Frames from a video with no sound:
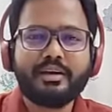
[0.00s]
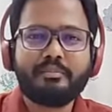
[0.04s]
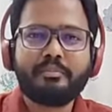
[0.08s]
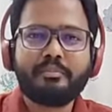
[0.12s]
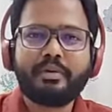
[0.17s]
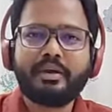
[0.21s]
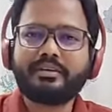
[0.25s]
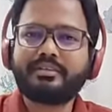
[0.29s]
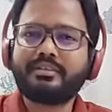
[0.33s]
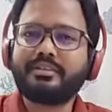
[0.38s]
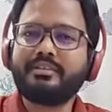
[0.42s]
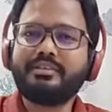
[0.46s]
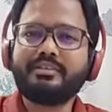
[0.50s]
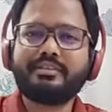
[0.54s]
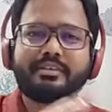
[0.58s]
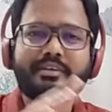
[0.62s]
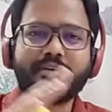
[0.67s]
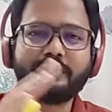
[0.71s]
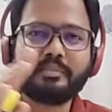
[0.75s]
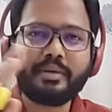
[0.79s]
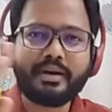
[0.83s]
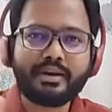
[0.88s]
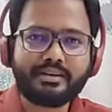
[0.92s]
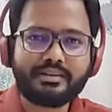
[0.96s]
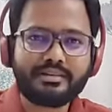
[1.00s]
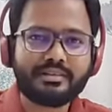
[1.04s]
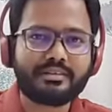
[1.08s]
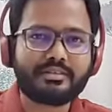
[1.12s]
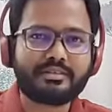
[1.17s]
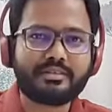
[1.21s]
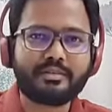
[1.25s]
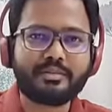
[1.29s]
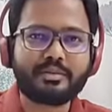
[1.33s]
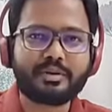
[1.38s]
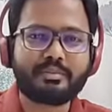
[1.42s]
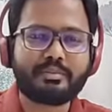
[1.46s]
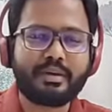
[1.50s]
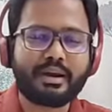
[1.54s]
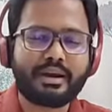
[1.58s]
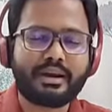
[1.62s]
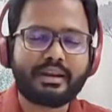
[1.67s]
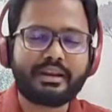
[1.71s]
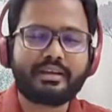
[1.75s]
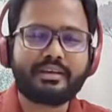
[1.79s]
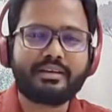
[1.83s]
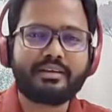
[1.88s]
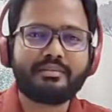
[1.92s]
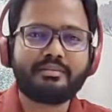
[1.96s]
patient remains
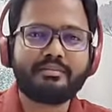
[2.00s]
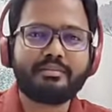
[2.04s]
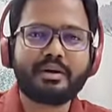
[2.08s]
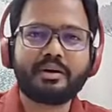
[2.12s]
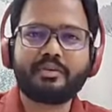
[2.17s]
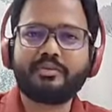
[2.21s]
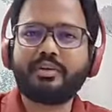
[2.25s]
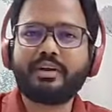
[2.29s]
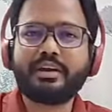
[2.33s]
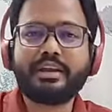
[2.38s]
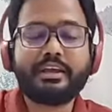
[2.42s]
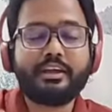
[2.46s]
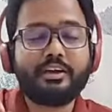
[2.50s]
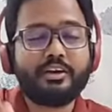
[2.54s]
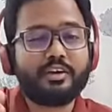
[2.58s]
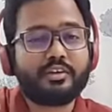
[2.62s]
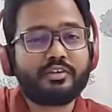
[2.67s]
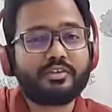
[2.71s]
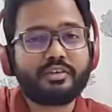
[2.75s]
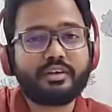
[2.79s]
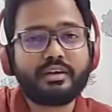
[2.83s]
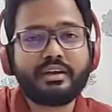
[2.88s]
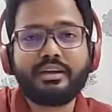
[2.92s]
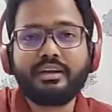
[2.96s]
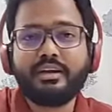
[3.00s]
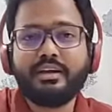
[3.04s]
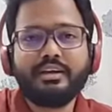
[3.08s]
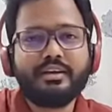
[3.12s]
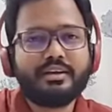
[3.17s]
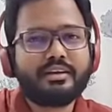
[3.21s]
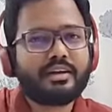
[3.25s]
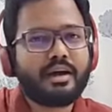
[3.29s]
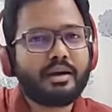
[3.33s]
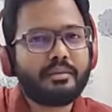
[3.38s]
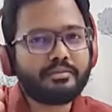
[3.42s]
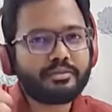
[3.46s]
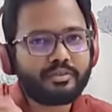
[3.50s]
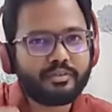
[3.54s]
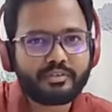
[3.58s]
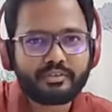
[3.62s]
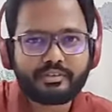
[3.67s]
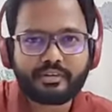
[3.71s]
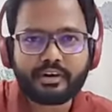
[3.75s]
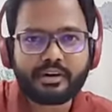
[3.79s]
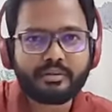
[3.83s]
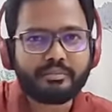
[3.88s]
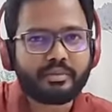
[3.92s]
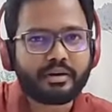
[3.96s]
symptomatic but when he or she comes for
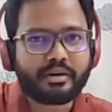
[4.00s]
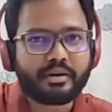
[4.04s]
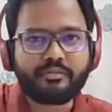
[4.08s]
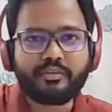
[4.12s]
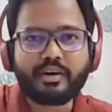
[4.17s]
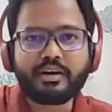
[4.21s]
treatment.